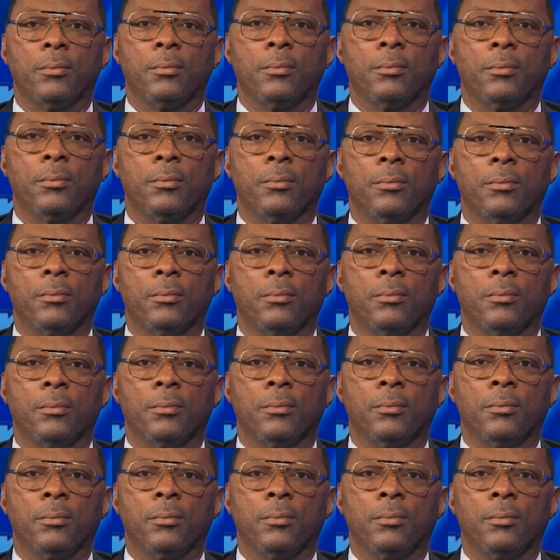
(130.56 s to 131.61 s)

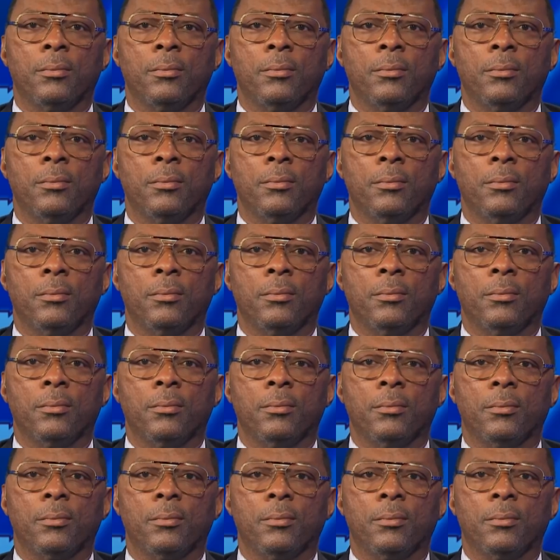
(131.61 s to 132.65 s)

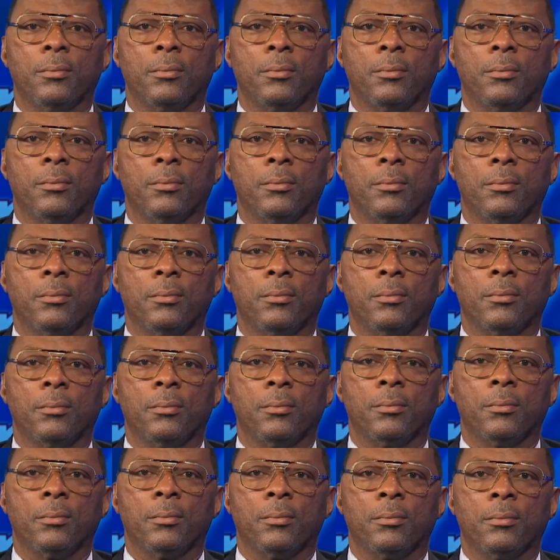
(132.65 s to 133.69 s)

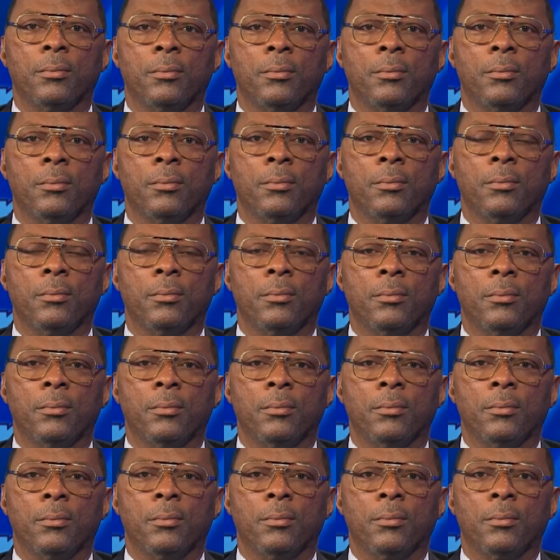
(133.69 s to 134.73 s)

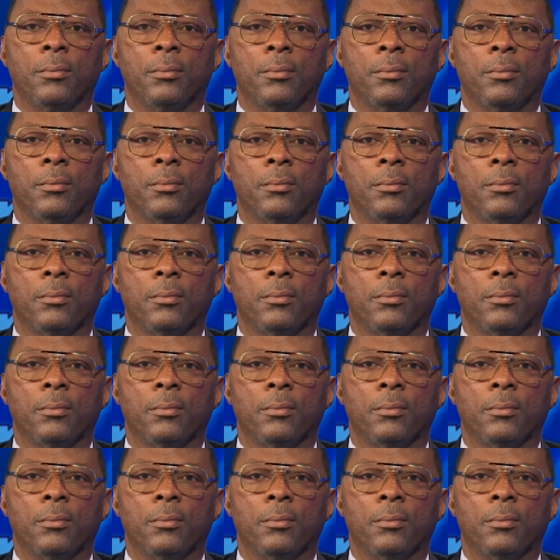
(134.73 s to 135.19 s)
No words are spoken by the person on screen.